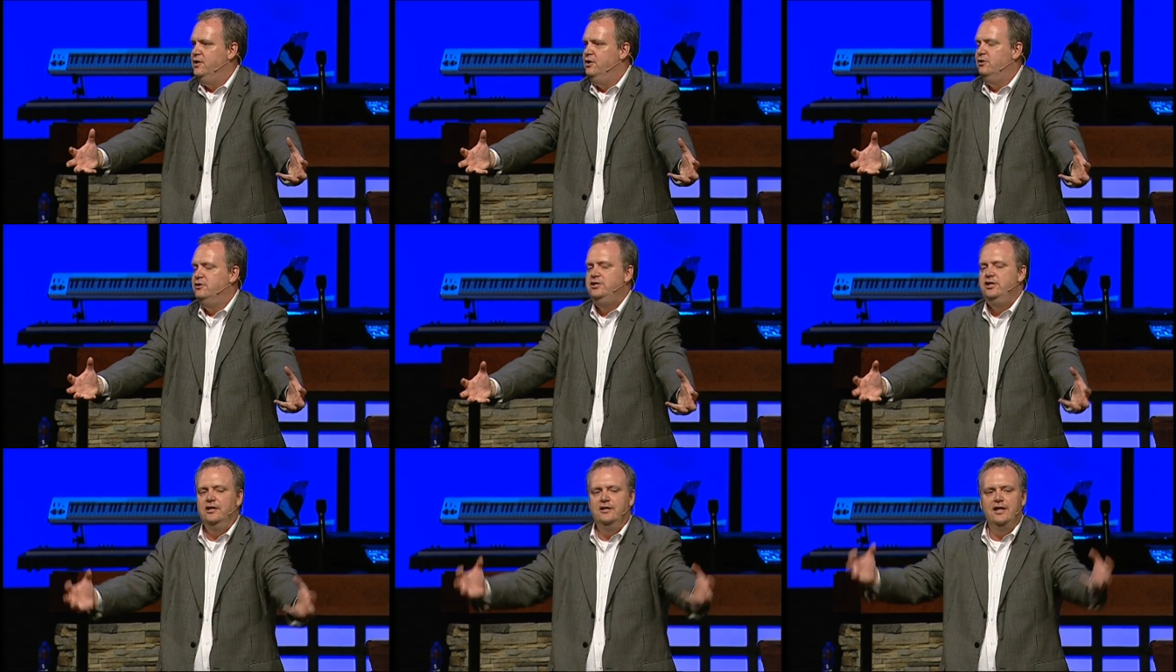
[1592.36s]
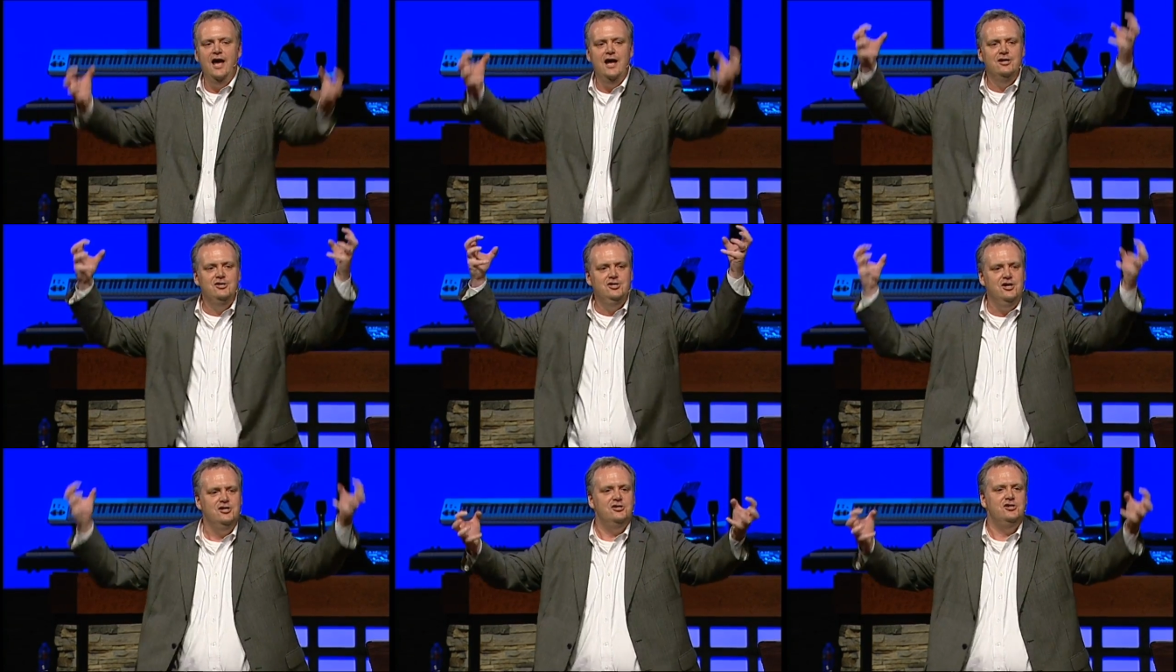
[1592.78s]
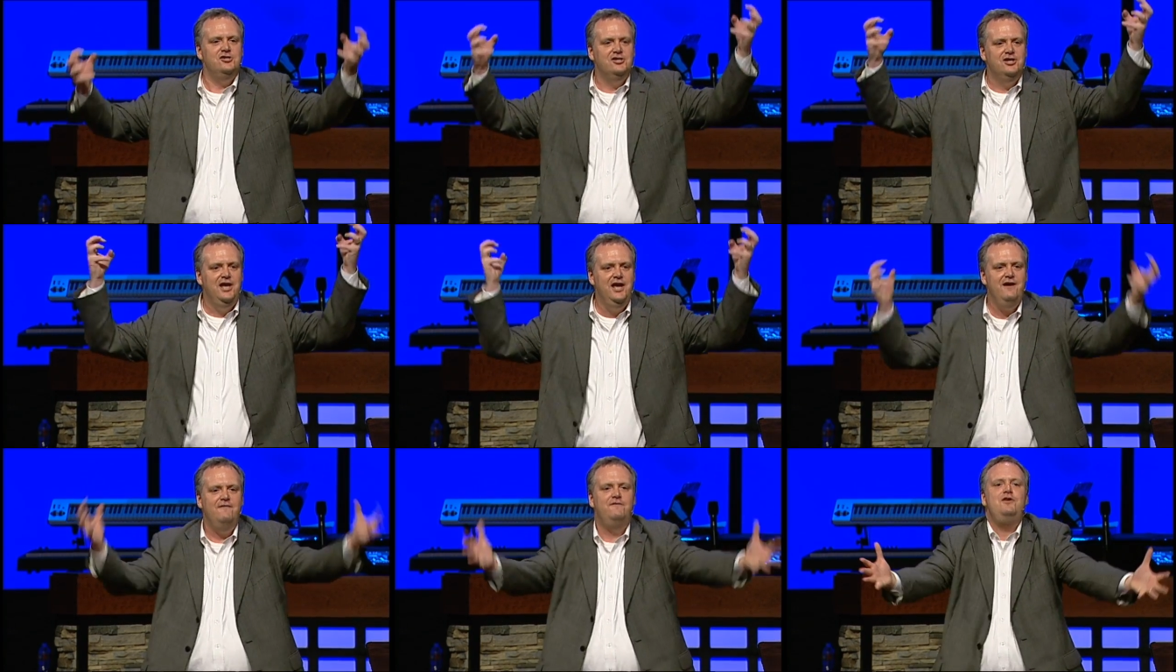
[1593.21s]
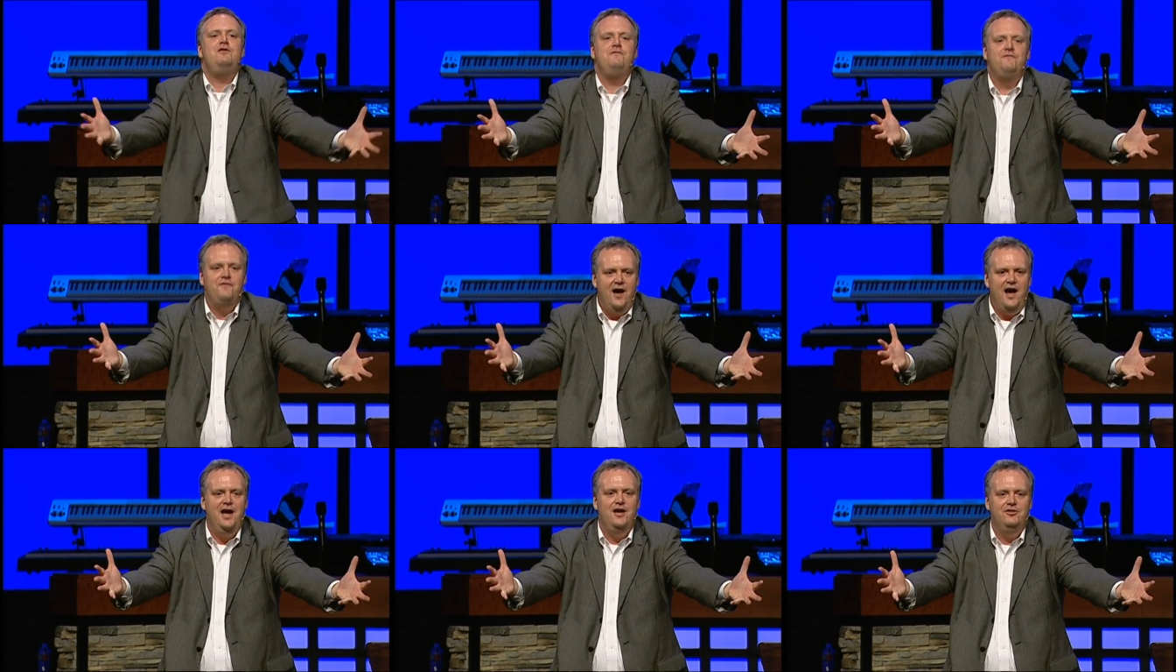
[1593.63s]
Let Jesus give you
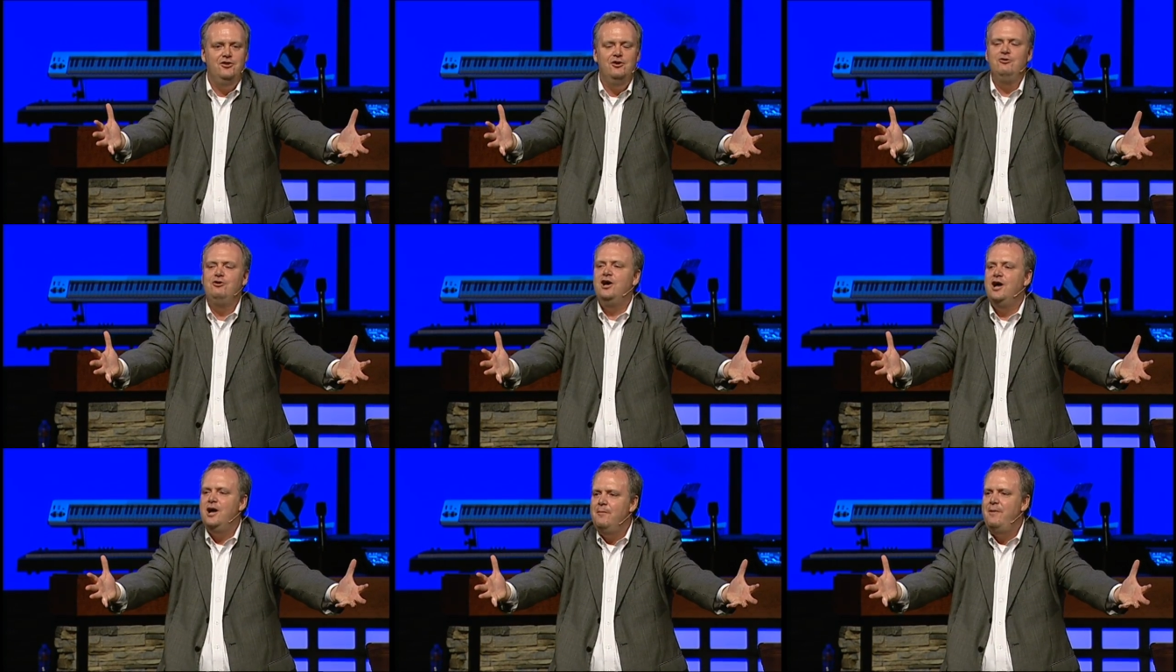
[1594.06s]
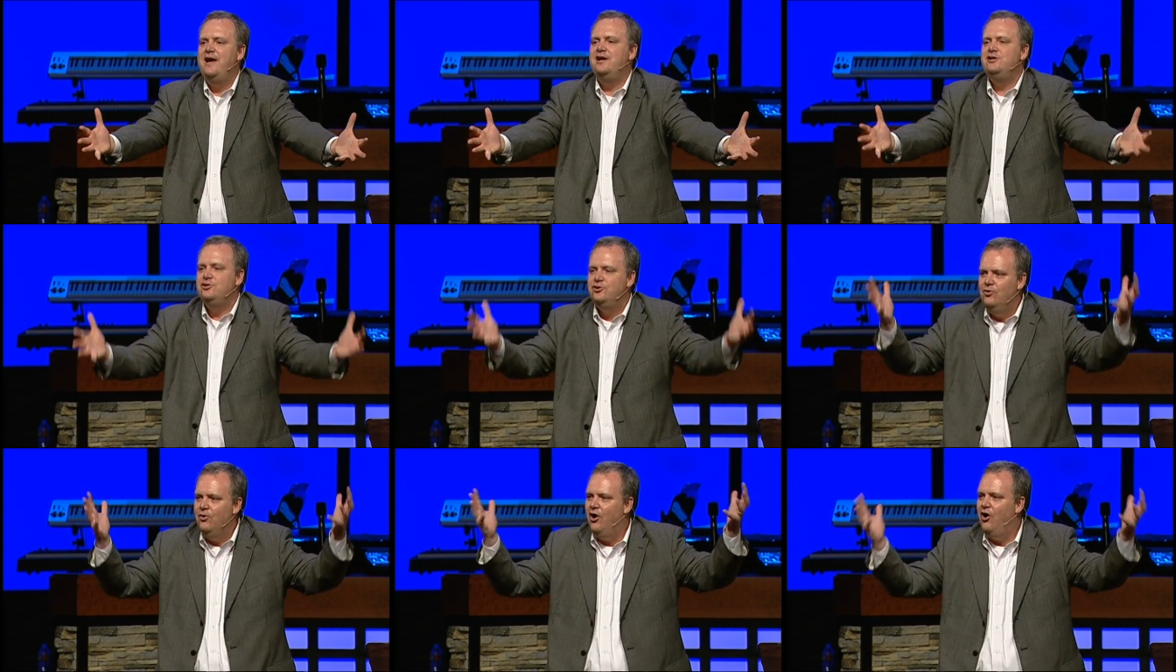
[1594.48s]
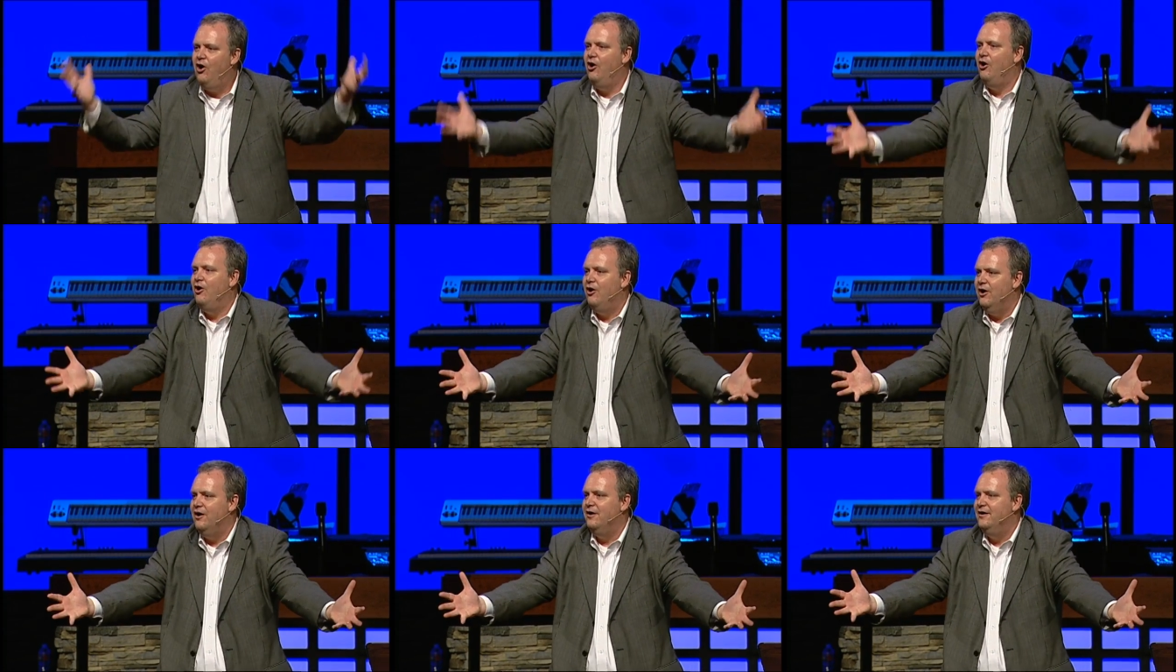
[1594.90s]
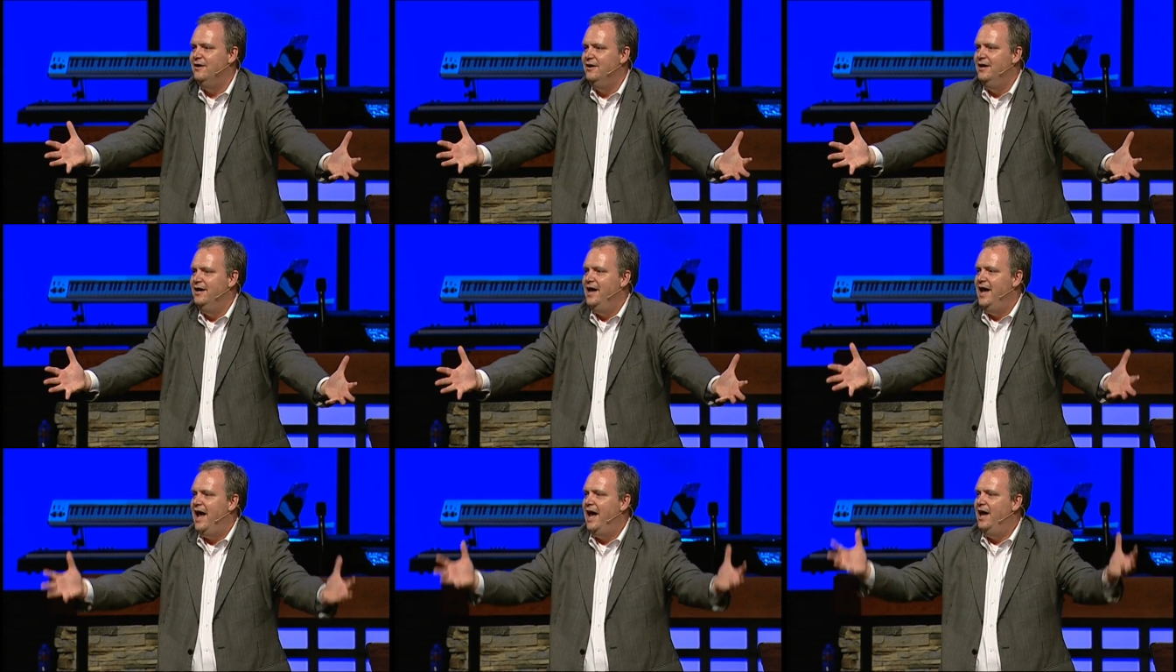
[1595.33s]
faith. You come as you are
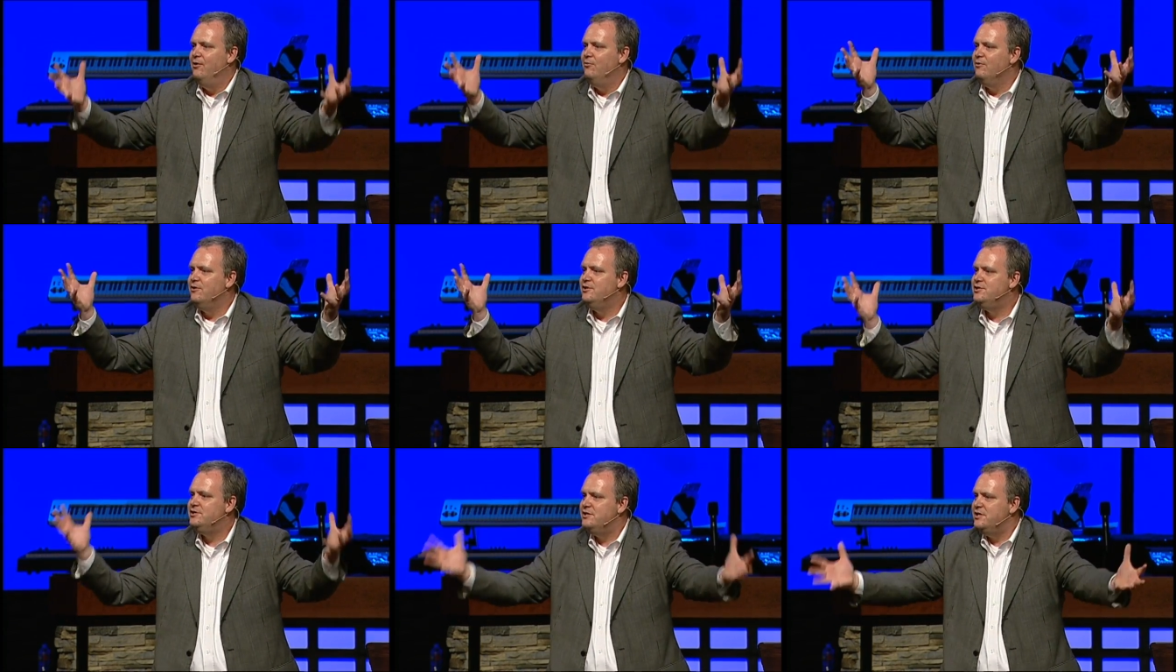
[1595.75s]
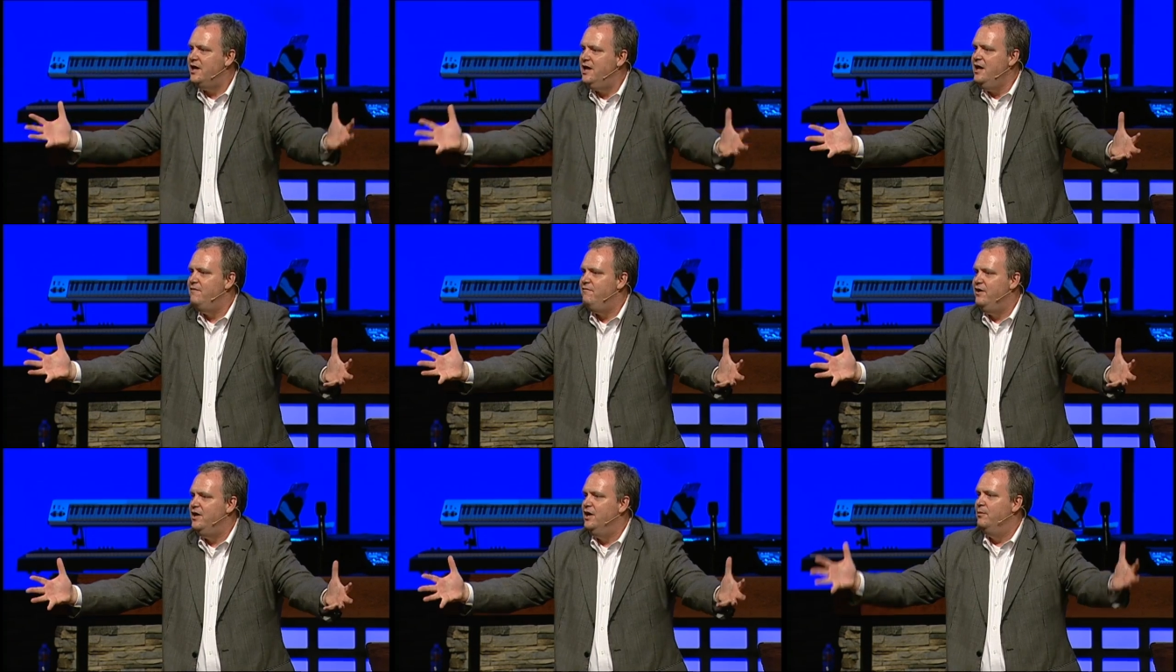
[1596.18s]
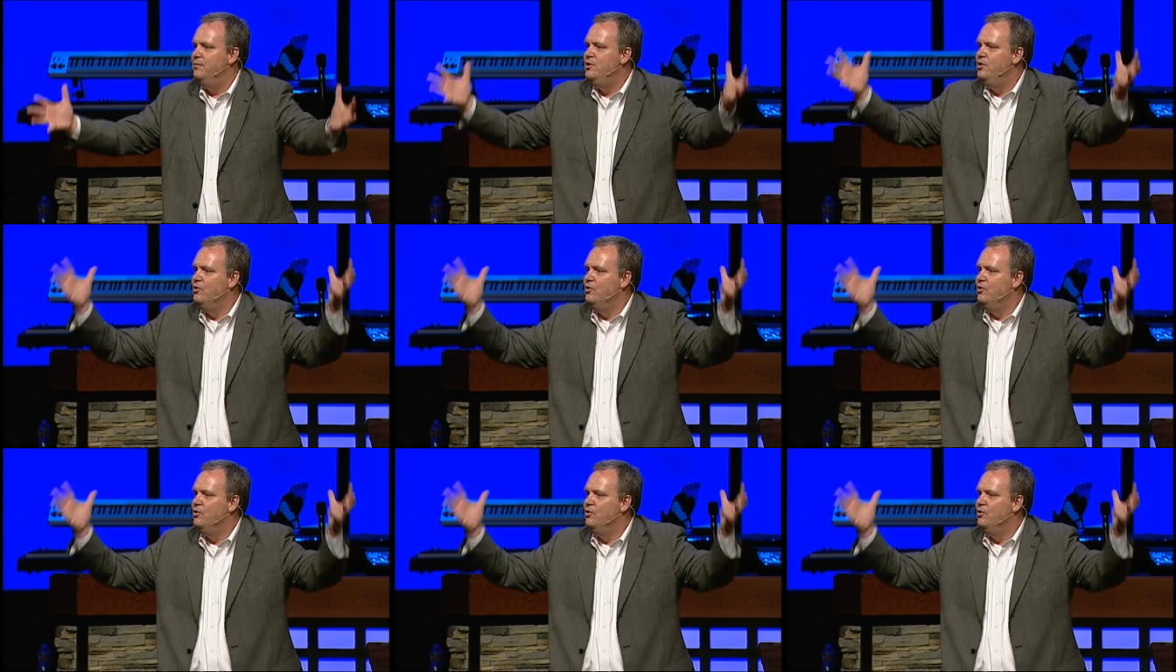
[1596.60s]
and receive him.